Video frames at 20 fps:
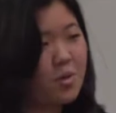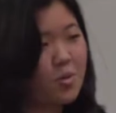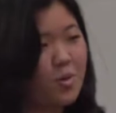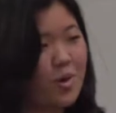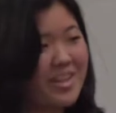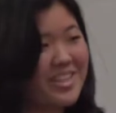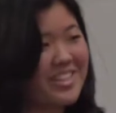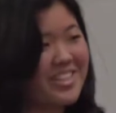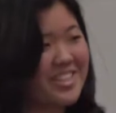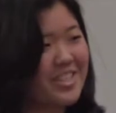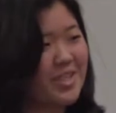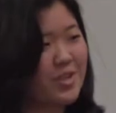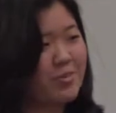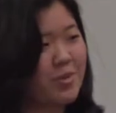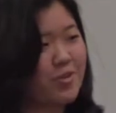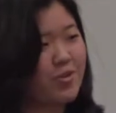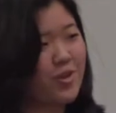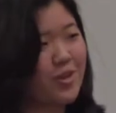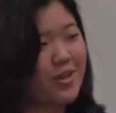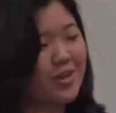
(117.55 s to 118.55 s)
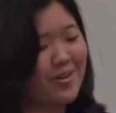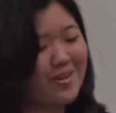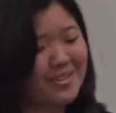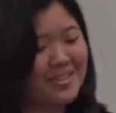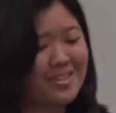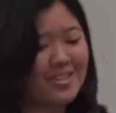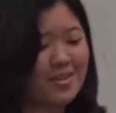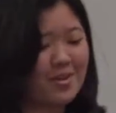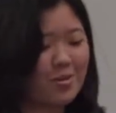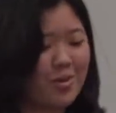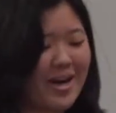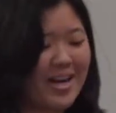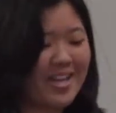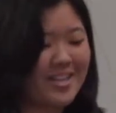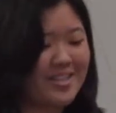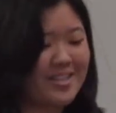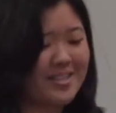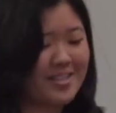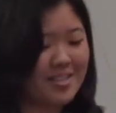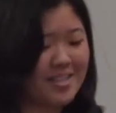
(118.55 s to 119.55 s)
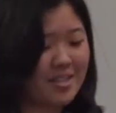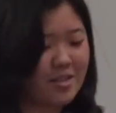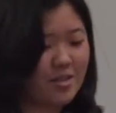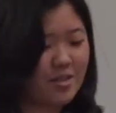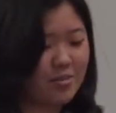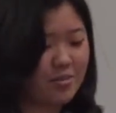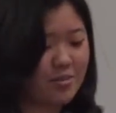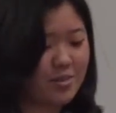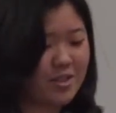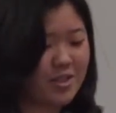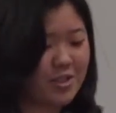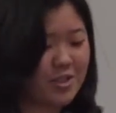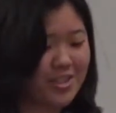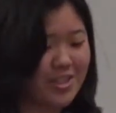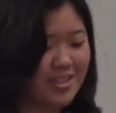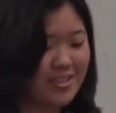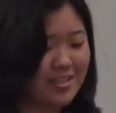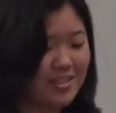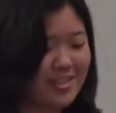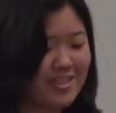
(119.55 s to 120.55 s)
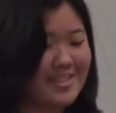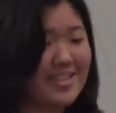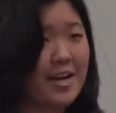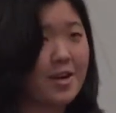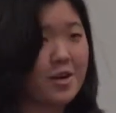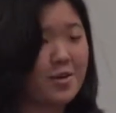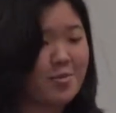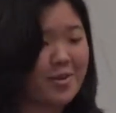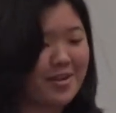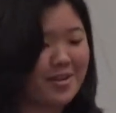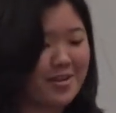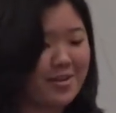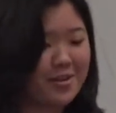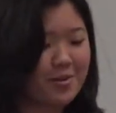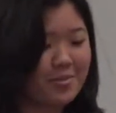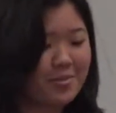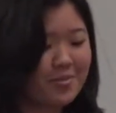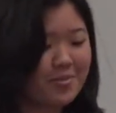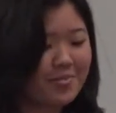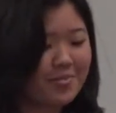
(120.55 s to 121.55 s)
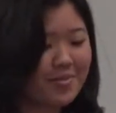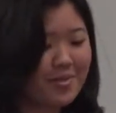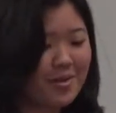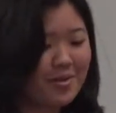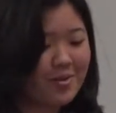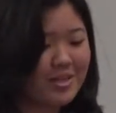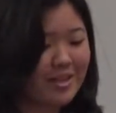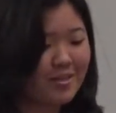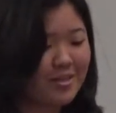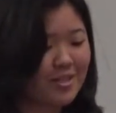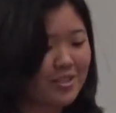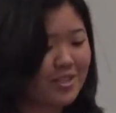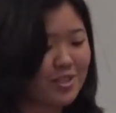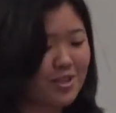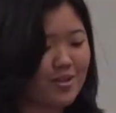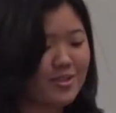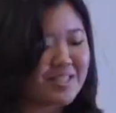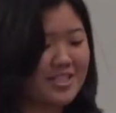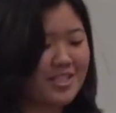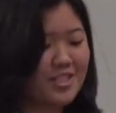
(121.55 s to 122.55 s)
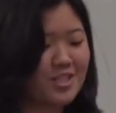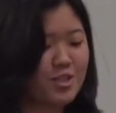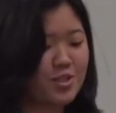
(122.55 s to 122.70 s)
1 year before going to the YAC retreat in Sacramento, when I was just 13